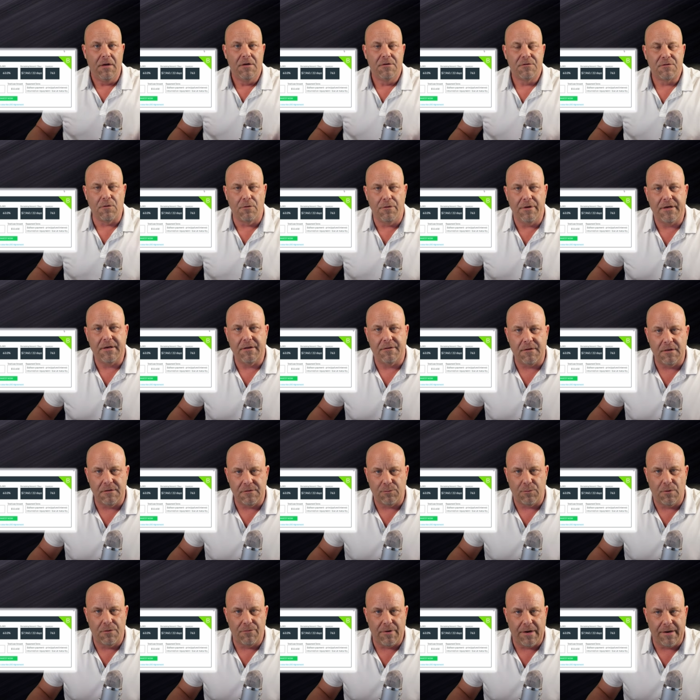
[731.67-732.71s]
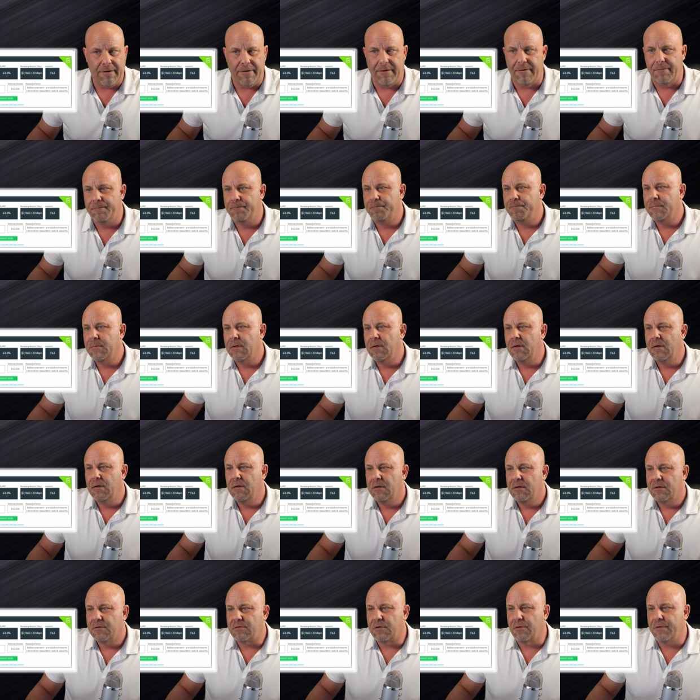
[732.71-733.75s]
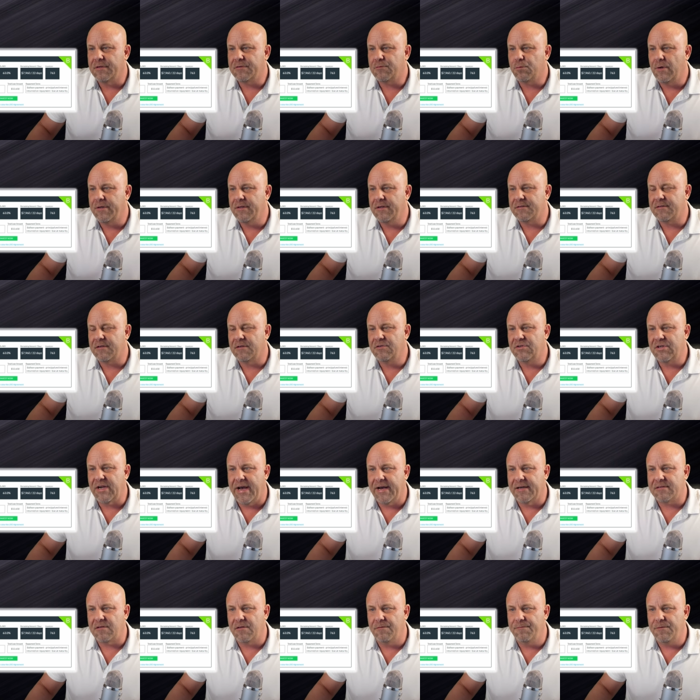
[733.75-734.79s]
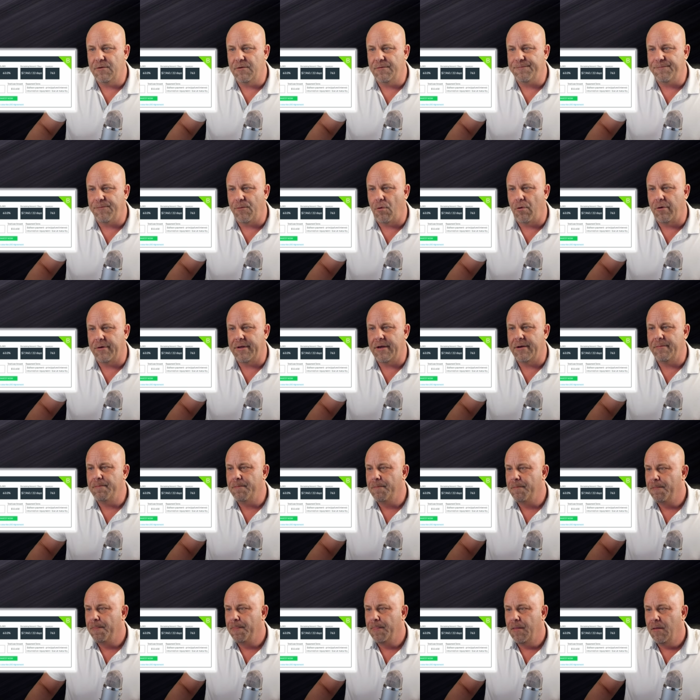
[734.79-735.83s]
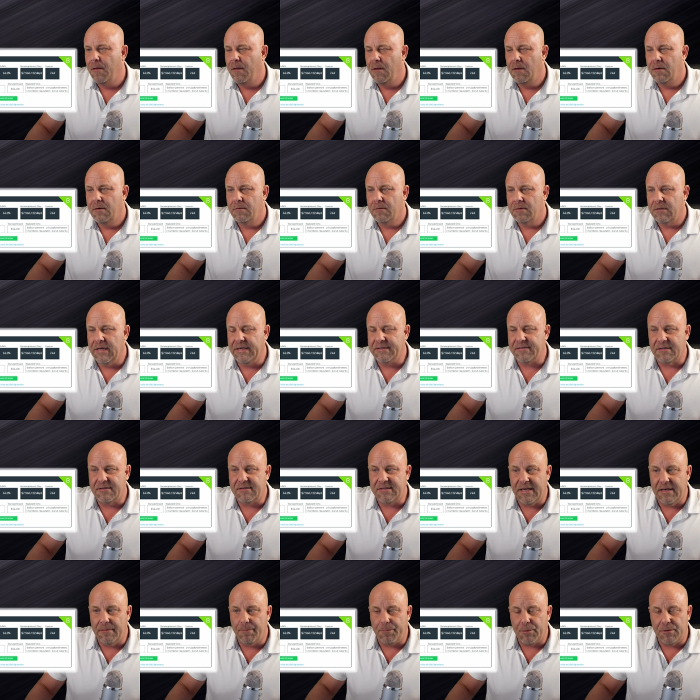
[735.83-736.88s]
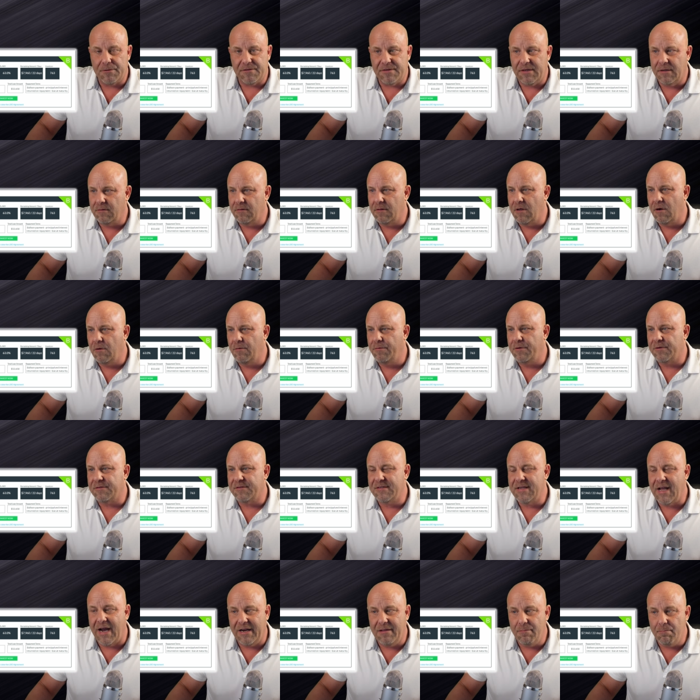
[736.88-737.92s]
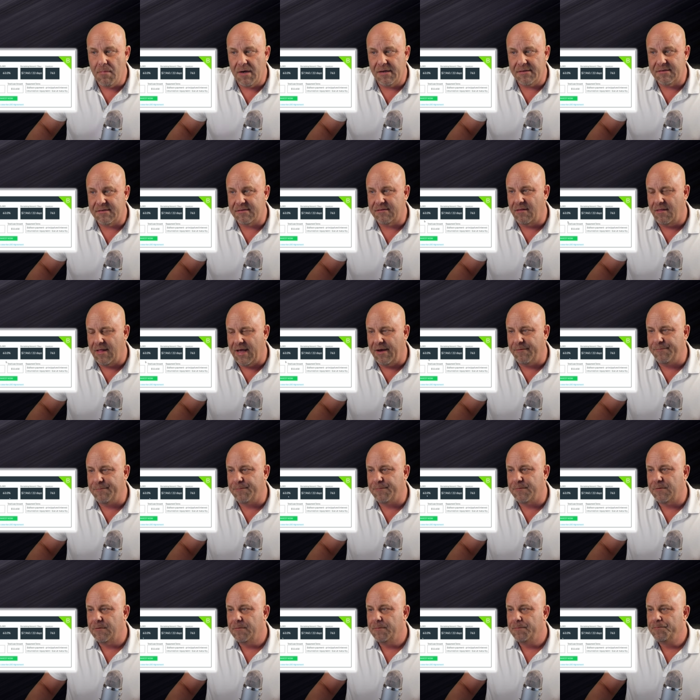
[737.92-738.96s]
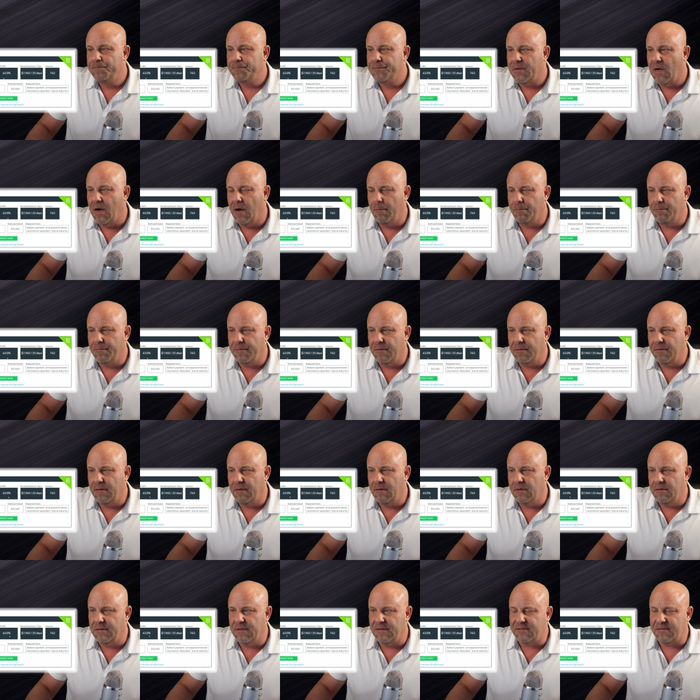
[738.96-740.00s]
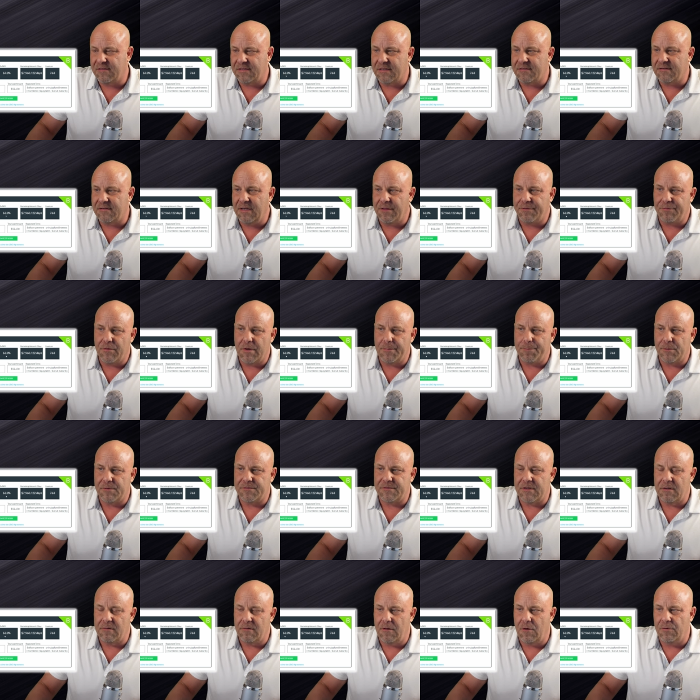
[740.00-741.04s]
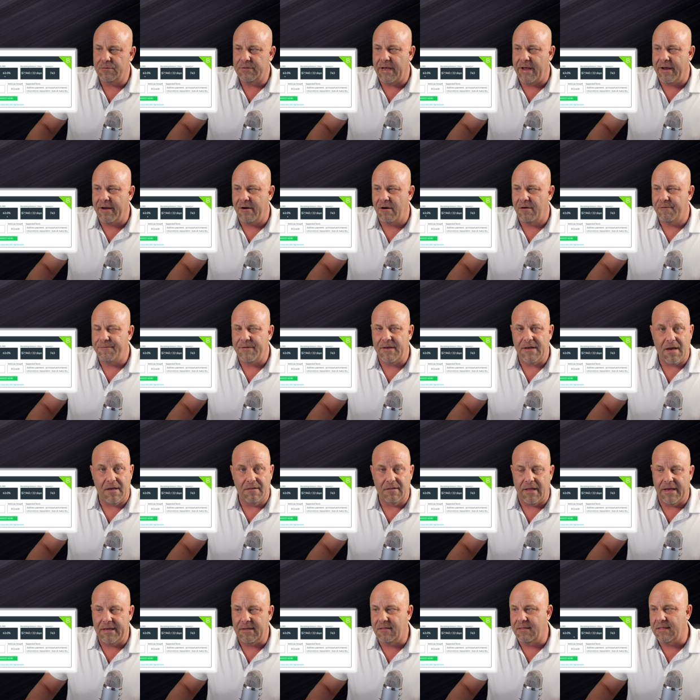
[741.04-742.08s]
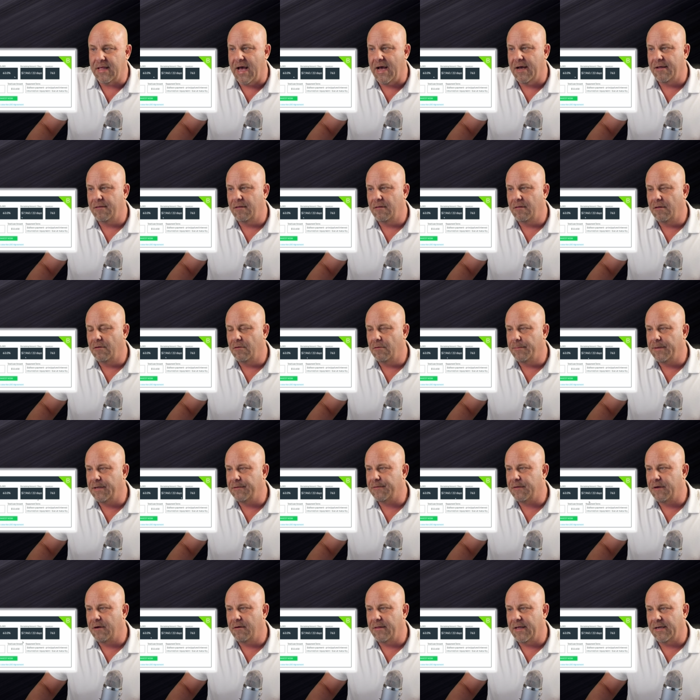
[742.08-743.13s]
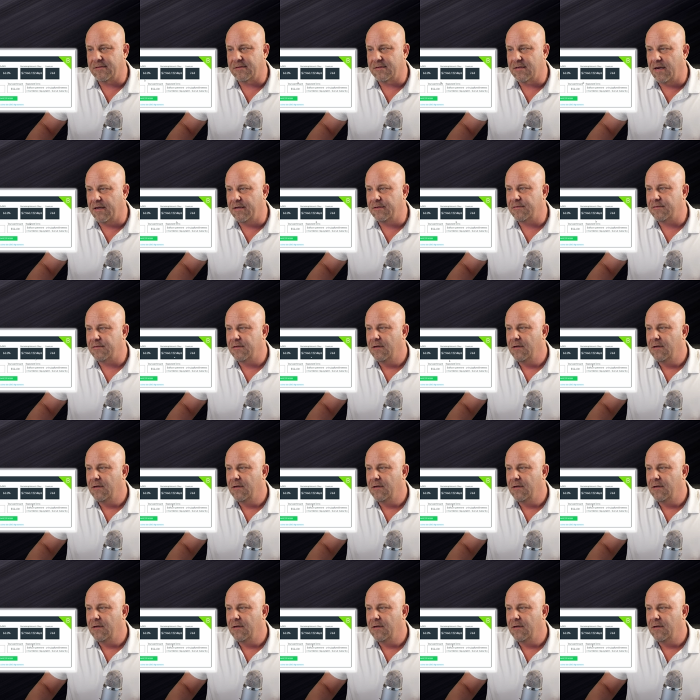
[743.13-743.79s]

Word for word: So look at this one right here. So this one is in Jacksonville, Florida. It's a ten percent loan. There's nine months left. Um, The sixty-three percent loan to A R V, I like that a little bit there. That's nice.